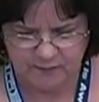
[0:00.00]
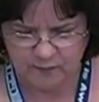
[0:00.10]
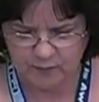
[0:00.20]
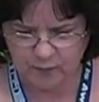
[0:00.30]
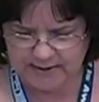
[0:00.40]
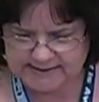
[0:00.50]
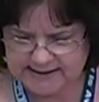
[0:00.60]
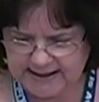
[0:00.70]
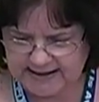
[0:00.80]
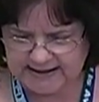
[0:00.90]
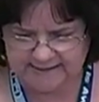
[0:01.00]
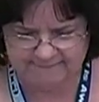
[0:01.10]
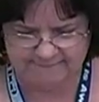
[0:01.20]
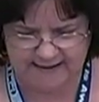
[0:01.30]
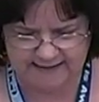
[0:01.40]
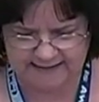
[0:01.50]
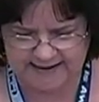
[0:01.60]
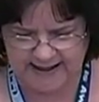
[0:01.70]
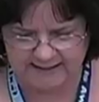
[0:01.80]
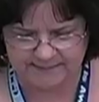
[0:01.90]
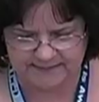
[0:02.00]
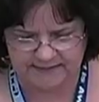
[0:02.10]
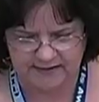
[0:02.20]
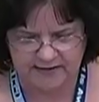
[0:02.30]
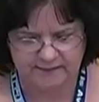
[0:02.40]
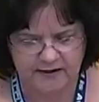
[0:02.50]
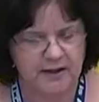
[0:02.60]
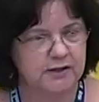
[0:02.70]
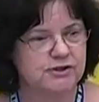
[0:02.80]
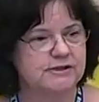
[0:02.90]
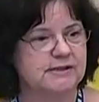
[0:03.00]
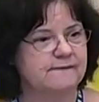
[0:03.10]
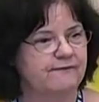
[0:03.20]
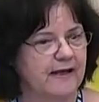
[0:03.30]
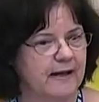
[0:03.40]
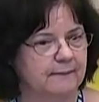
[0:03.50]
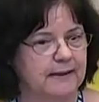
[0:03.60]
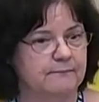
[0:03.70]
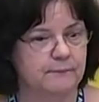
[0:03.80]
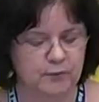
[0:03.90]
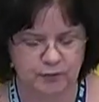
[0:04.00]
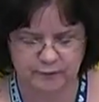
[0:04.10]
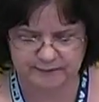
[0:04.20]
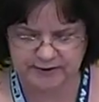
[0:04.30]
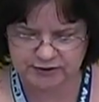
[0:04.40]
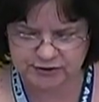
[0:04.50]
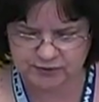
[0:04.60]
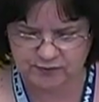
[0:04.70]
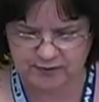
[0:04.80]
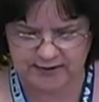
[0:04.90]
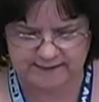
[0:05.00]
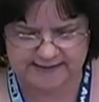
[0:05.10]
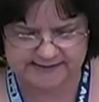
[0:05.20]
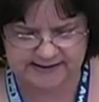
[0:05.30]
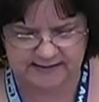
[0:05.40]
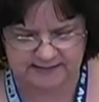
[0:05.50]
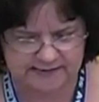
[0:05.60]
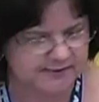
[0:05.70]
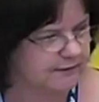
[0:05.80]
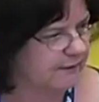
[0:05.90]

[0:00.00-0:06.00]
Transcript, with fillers: Well, one day it finally happened. The Hutchinson family moved ashore and they settled into